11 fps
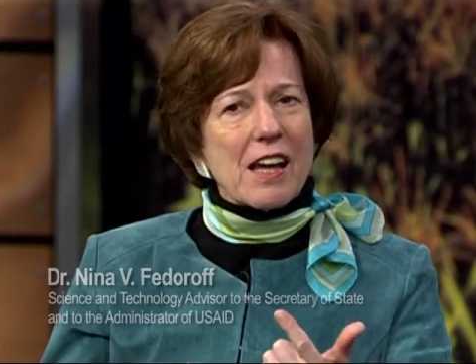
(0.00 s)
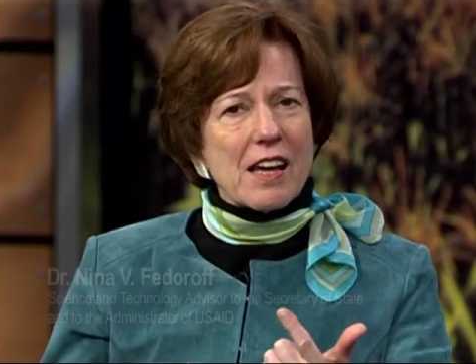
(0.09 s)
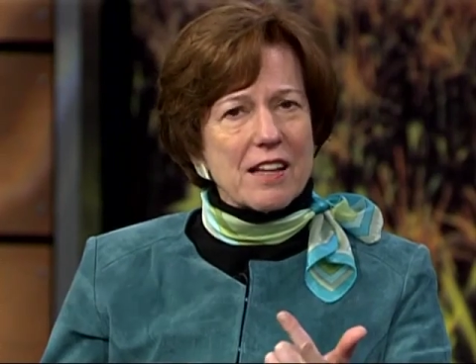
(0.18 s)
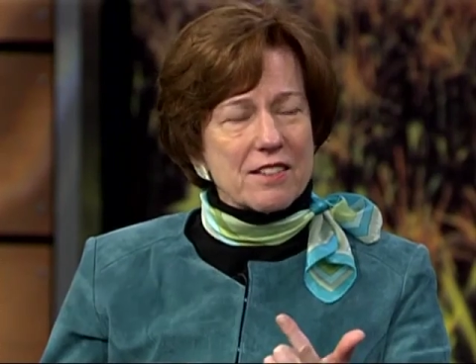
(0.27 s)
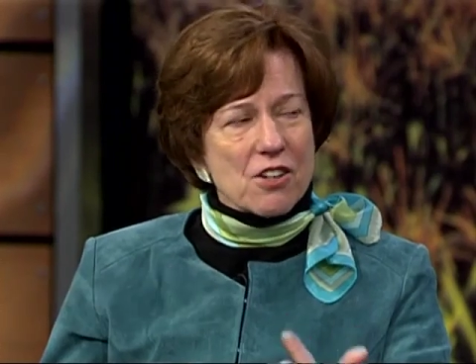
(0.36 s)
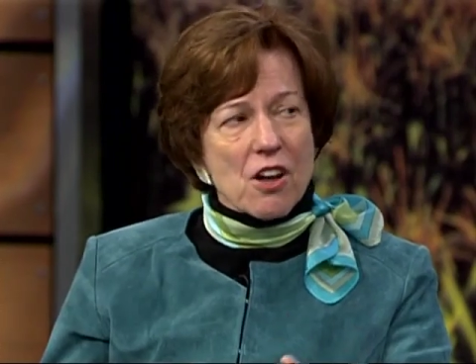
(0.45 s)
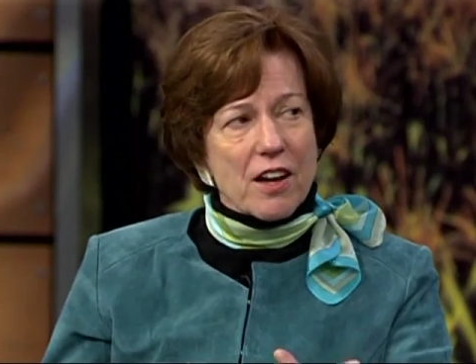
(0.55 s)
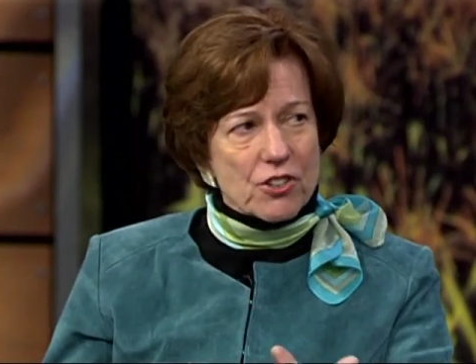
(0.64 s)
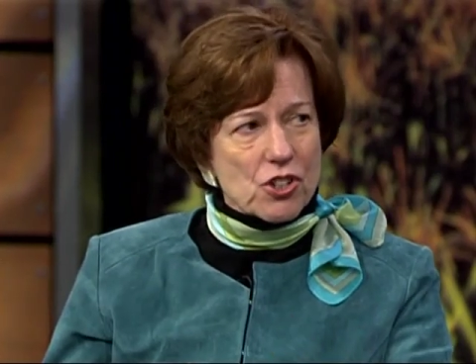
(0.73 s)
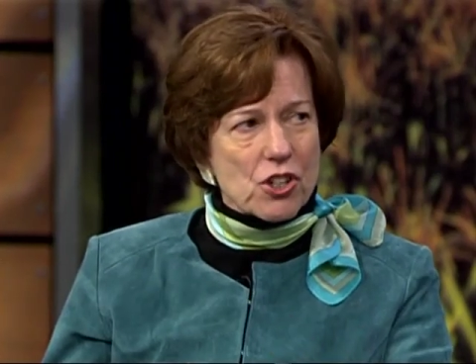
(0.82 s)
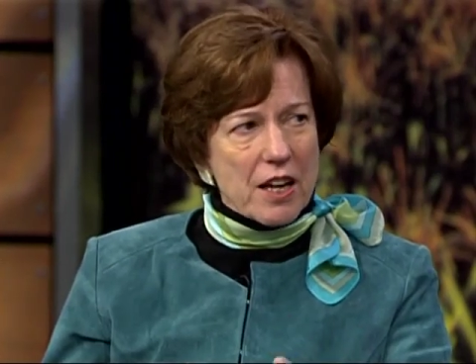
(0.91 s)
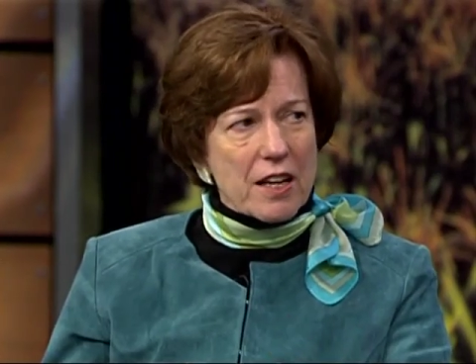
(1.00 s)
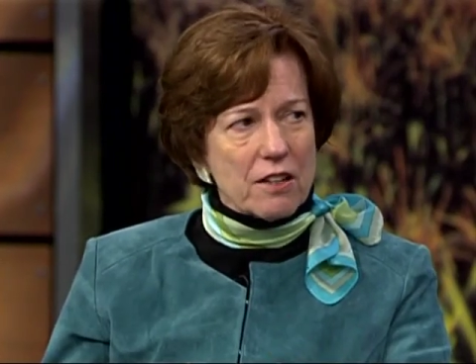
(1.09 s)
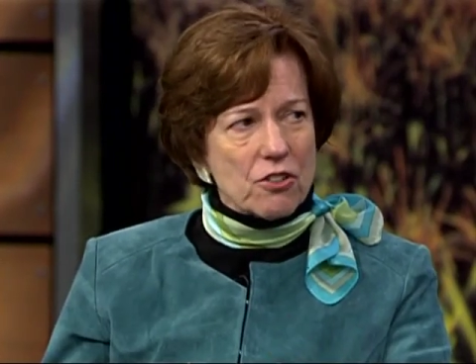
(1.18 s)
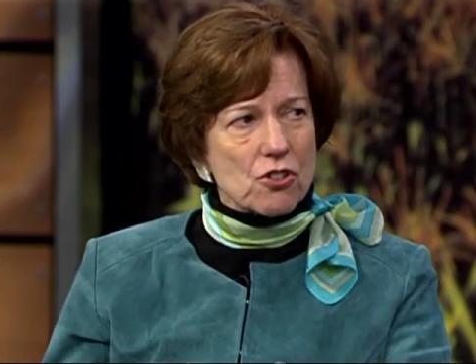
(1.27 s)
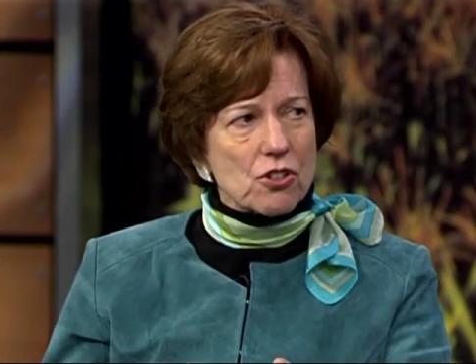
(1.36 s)
has not
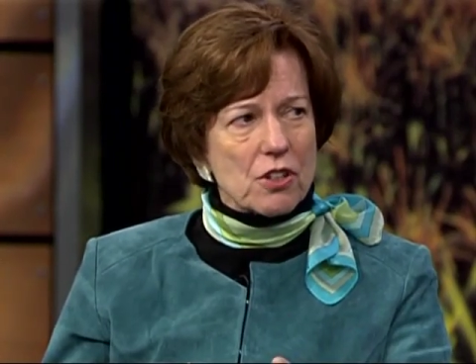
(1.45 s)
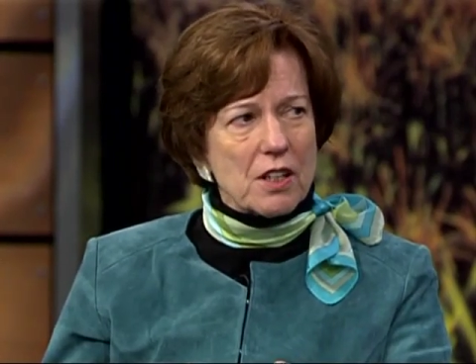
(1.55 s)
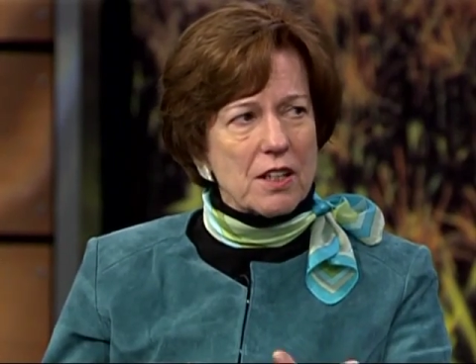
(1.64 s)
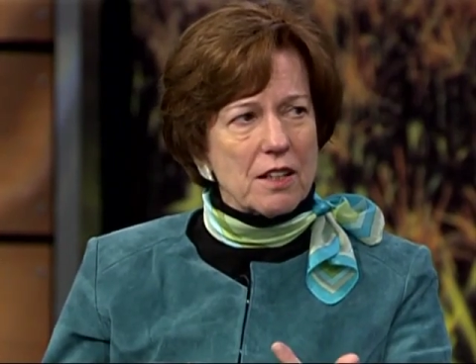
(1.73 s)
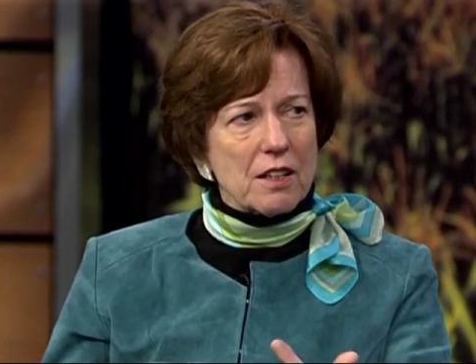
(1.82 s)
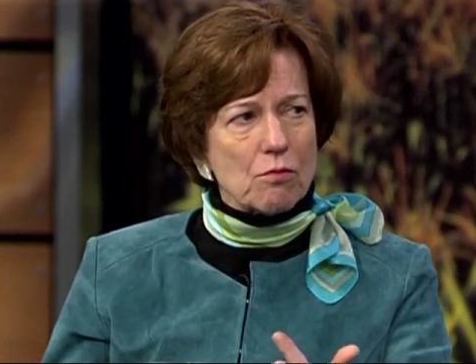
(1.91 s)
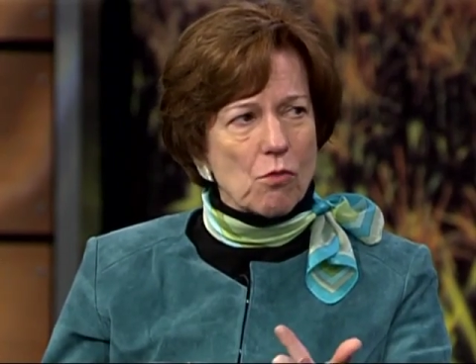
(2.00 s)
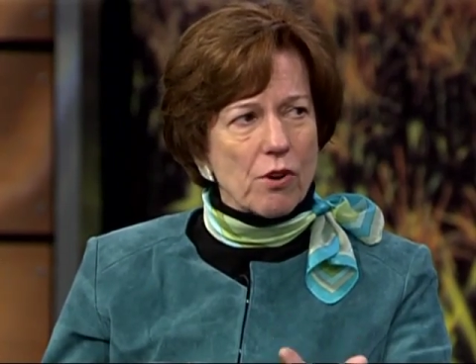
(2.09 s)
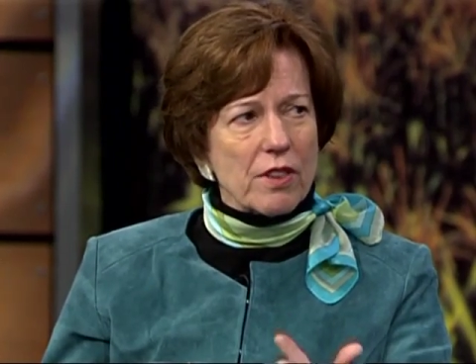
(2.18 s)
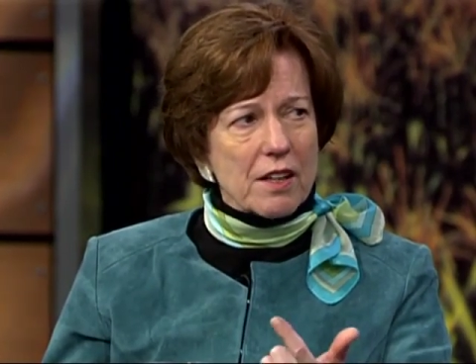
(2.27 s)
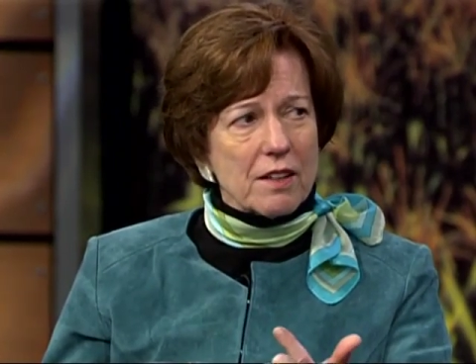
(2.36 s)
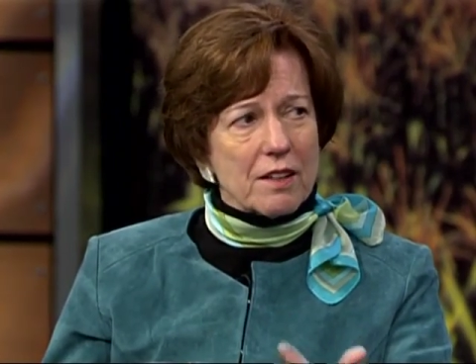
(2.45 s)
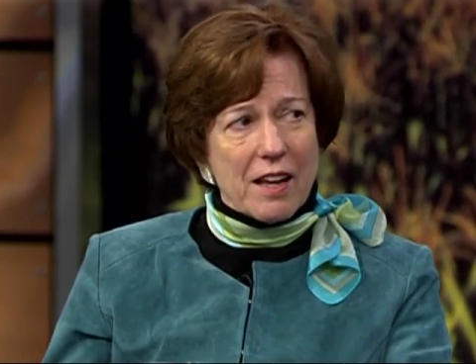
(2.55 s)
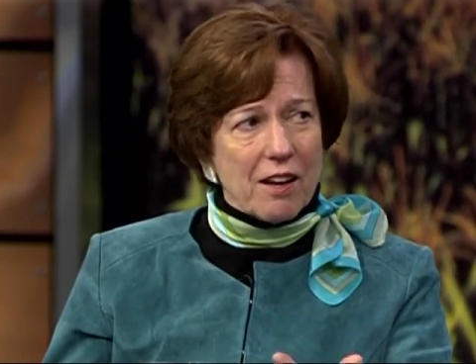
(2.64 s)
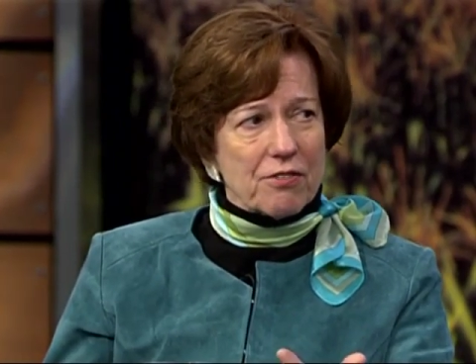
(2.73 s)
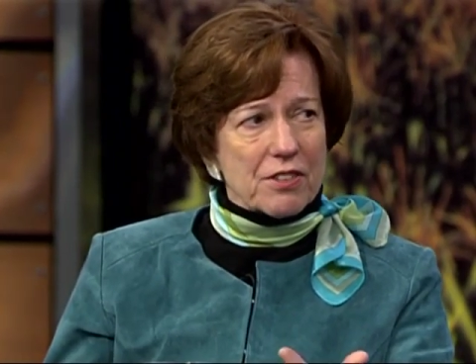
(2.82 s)
changed in more than
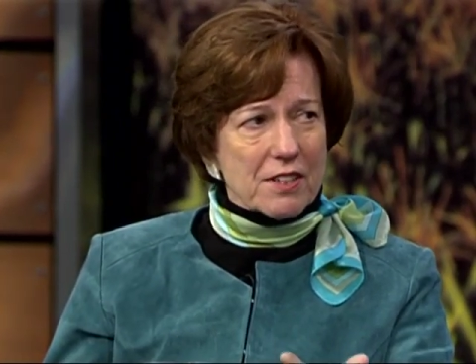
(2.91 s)
half a